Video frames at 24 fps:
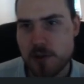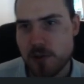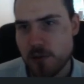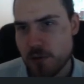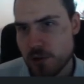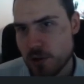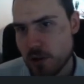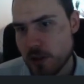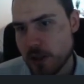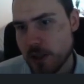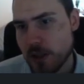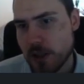
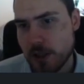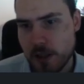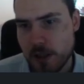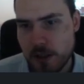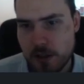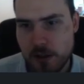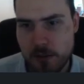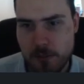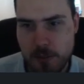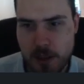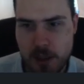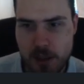usually gonna get
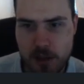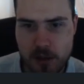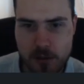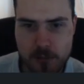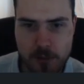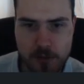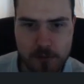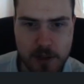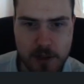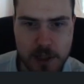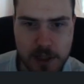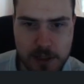the medium,
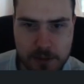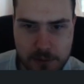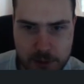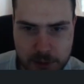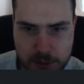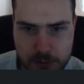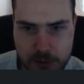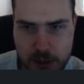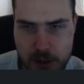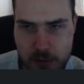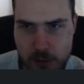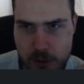and very
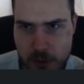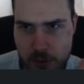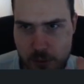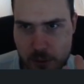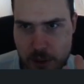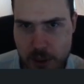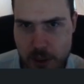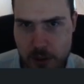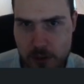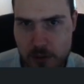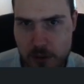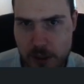
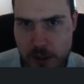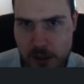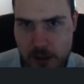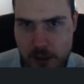rarely